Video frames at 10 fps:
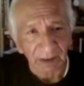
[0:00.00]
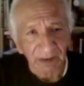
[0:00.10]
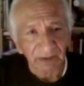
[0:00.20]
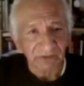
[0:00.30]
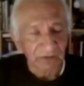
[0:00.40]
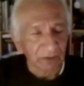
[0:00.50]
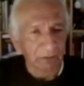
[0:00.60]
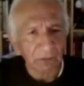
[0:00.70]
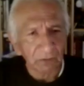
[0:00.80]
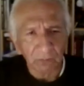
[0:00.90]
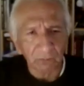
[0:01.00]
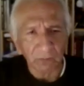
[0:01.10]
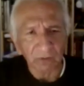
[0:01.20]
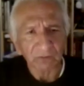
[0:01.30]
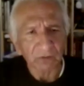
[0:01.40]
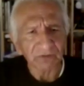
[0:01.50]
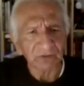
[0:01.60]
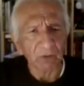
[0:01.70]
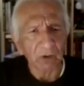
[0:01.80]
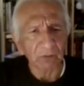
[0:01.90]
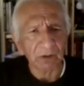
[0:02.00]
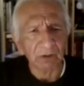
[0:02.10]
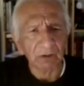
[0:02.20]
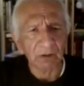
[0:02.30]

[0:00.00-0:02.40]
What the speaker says: And I said, well, of course you won't.